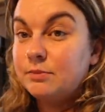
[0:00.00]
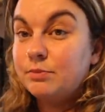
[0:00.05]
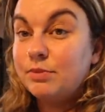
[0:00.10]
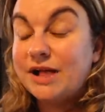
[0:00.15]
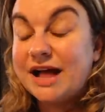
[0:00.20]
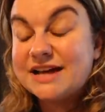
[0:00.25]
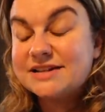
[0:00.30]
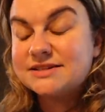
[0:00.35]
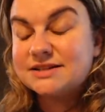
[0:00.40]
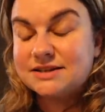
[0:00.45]

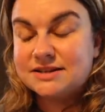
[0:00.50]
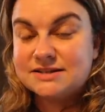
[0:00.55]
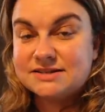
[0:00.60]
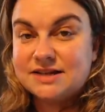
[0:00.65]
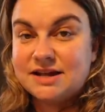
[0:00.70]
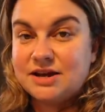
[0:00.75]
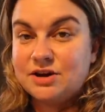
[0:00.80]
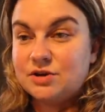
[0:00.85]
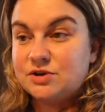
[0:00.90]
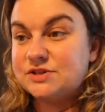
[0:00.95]
plastic
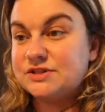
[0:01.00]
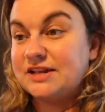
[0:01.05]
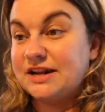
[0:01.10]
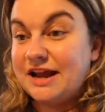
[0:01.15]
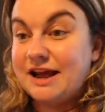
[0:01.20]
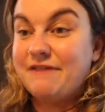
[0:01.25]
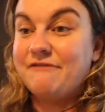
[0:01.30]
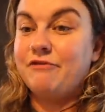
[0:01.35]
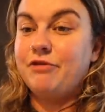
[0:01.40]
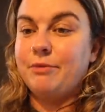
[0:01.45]
containers that
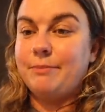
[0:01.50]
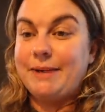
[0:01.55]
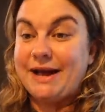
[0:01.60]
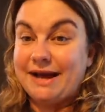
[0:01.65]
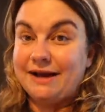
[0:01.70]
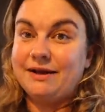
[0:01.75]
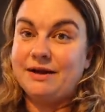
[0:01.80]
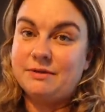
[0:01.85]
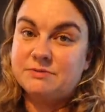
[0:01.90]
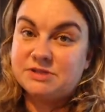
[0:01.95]
have the
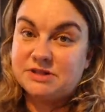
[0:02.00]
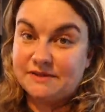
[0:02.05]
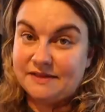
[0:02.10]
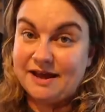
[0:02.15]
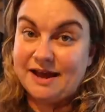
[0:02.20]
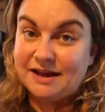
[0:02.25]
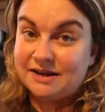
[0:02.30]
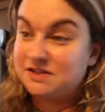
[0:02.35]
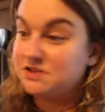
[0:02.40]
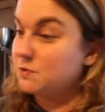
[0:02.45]
backup to
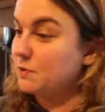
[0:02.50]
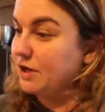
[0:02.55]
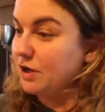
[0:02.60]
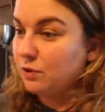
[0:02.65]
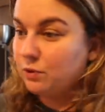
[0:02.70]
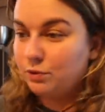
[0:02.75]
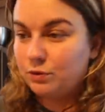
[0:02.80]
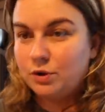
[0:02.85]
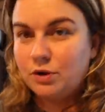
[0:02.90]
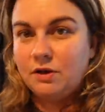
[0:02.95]
that because we
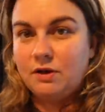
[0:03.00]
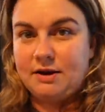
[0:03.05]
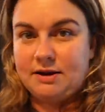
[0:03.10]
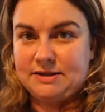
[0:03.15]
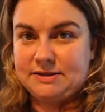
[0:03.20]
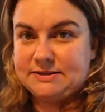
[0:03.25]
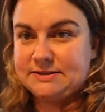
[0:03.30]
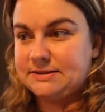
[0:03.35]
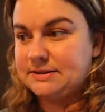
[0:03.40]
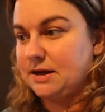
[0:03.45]
go through a lot
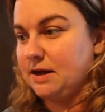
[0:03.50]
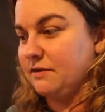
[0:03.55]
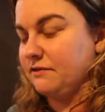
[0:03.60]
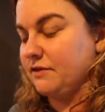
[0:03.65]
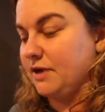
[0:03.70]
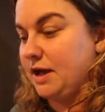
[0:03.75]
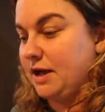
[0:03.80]
of this stuff.